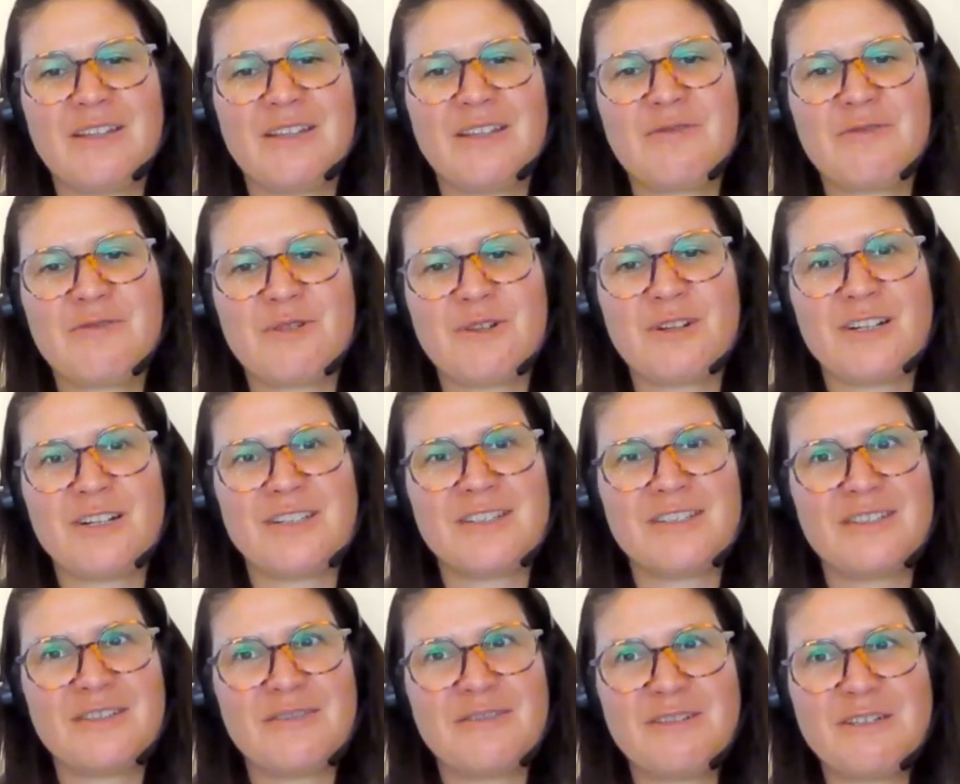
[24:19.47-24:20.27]
if we're
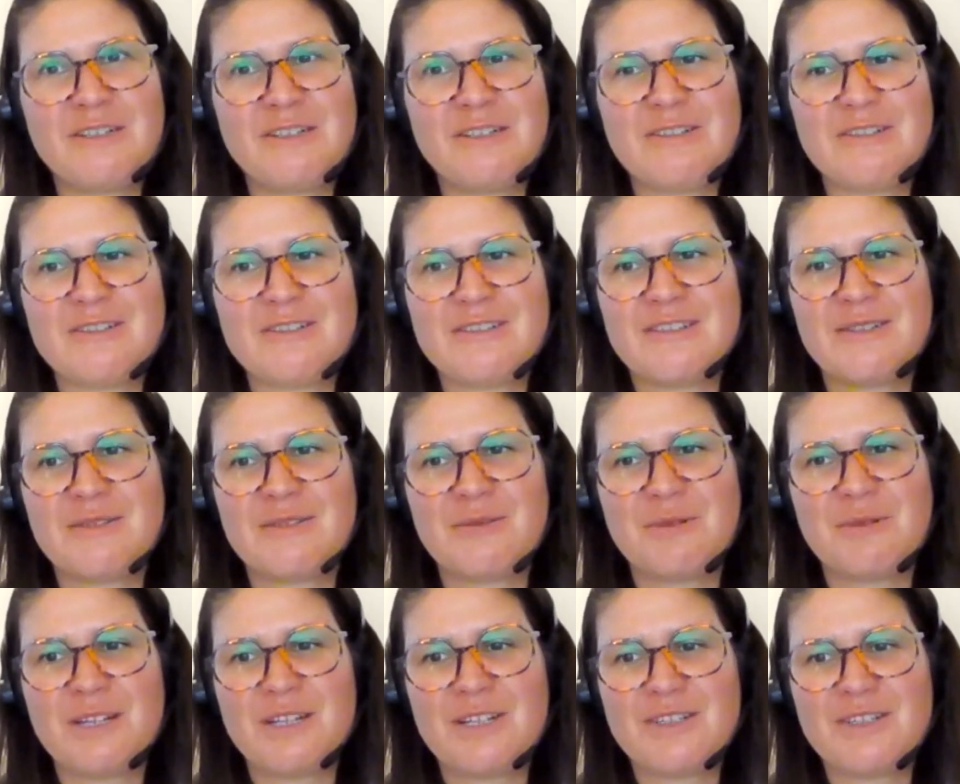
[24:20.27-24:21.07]
in difficult
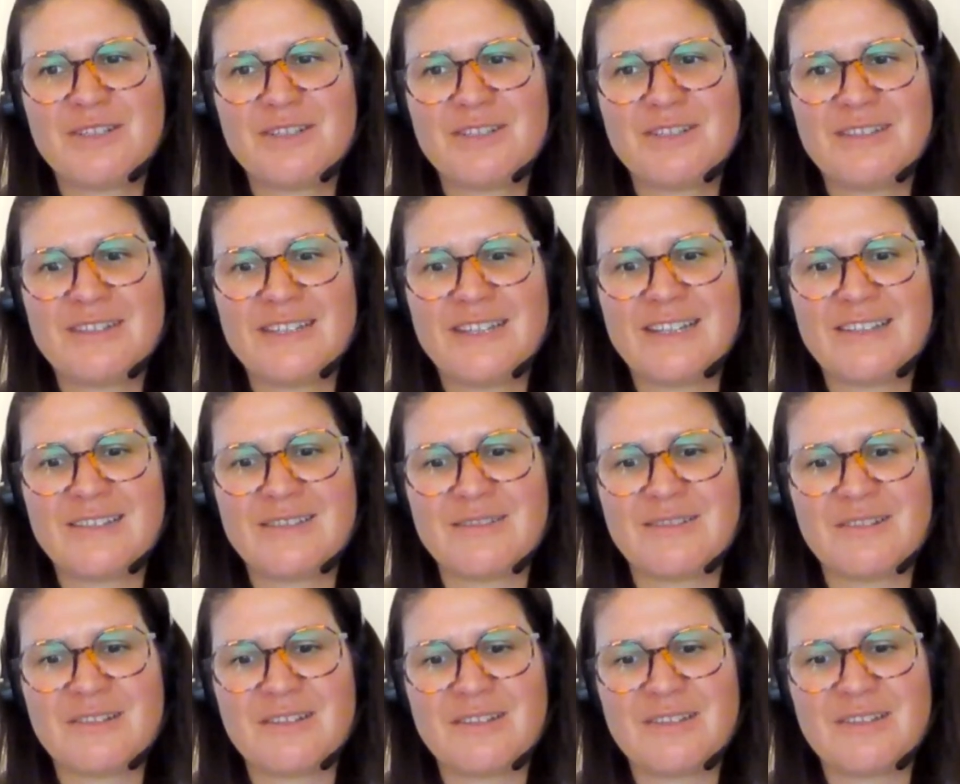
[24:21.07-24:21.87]
situation that
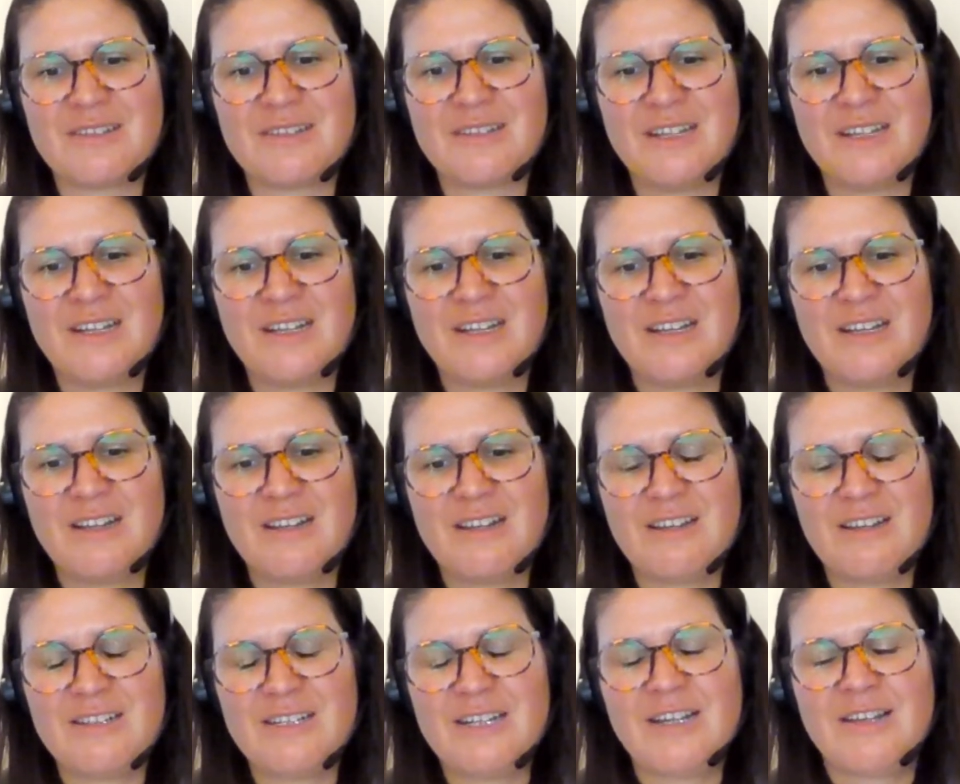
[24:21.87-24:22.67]
uh,
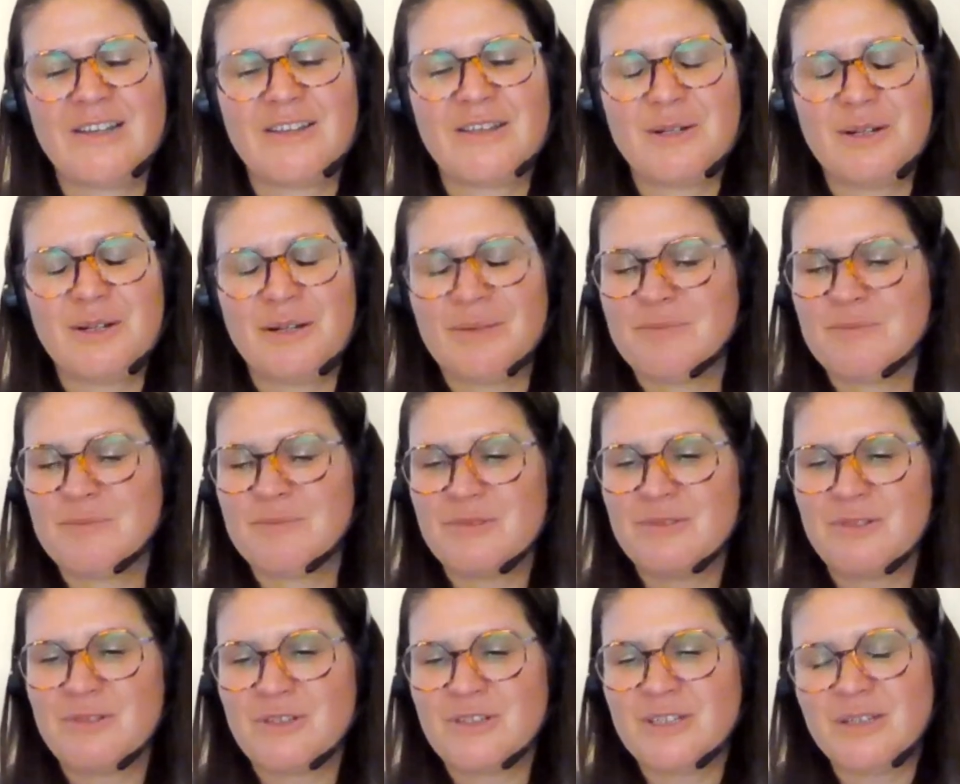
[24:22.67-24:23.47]
and i hear i'm
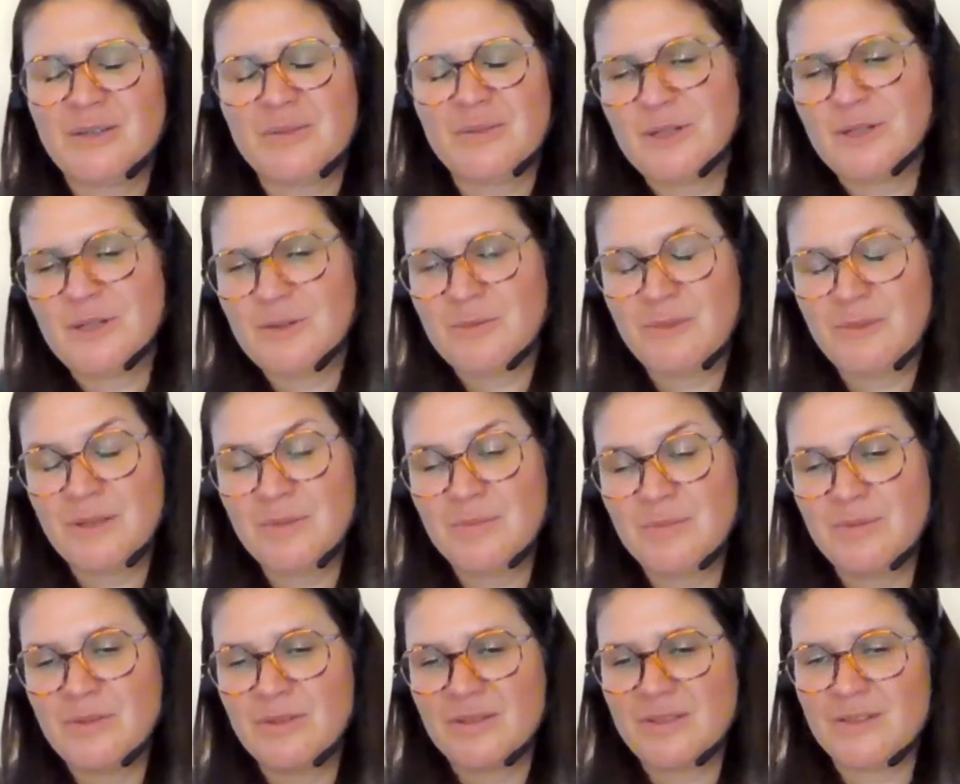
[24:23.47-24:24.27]
talking about
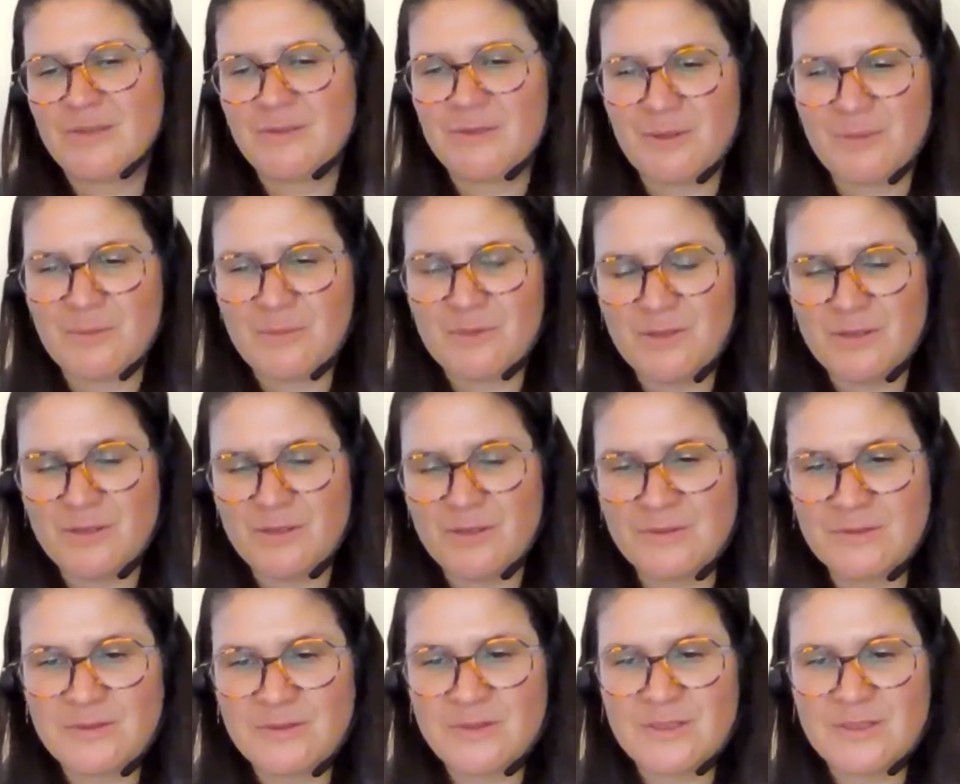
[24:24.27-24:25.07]
me but even
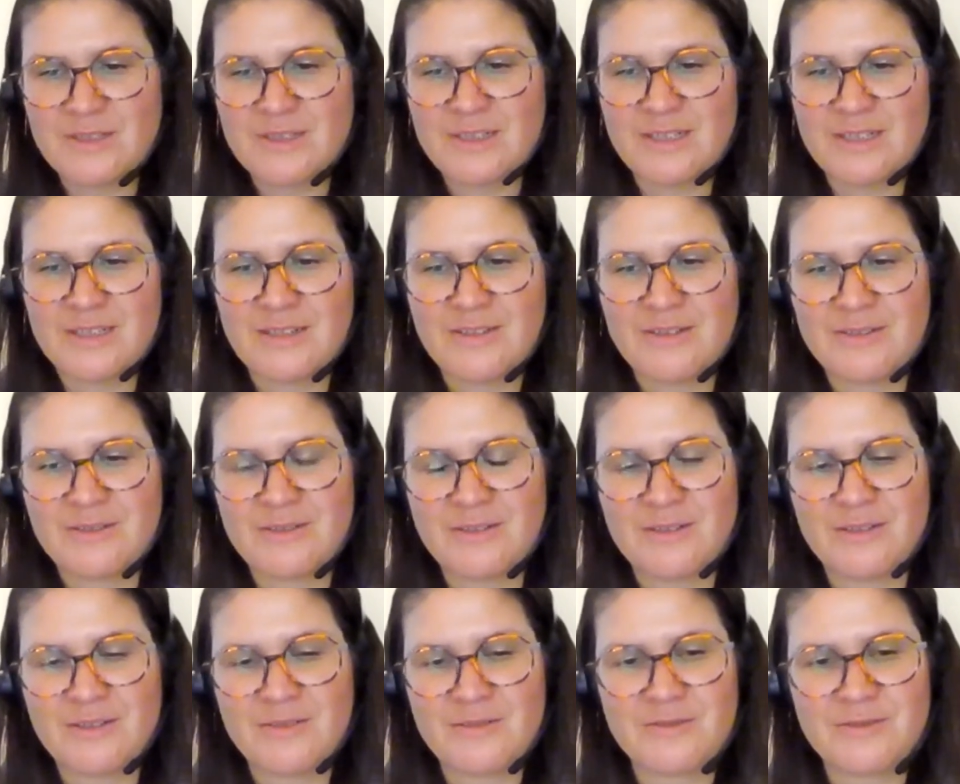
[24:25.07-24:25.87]
more of course uh, of,
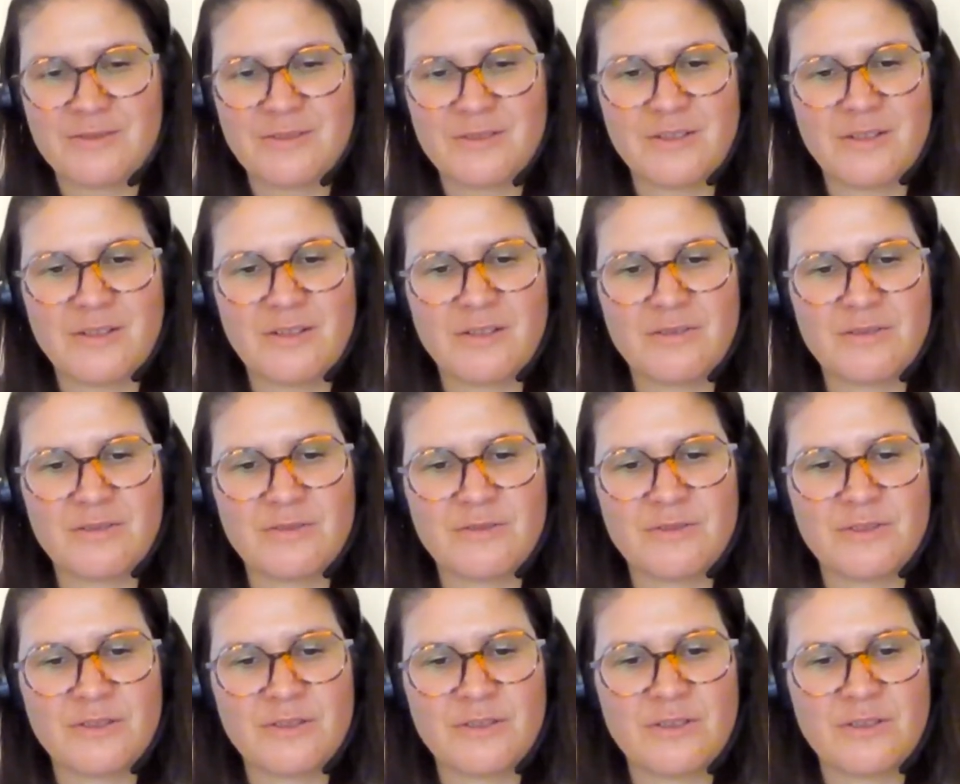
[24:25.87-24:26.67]
of, of
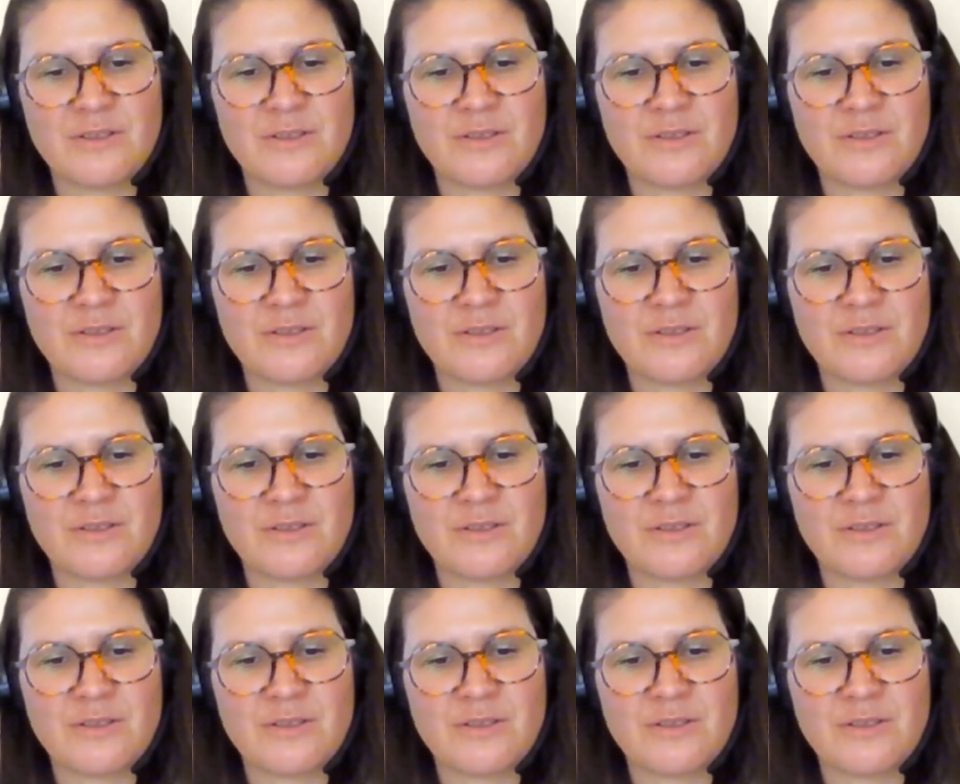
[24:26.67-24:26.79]
uh,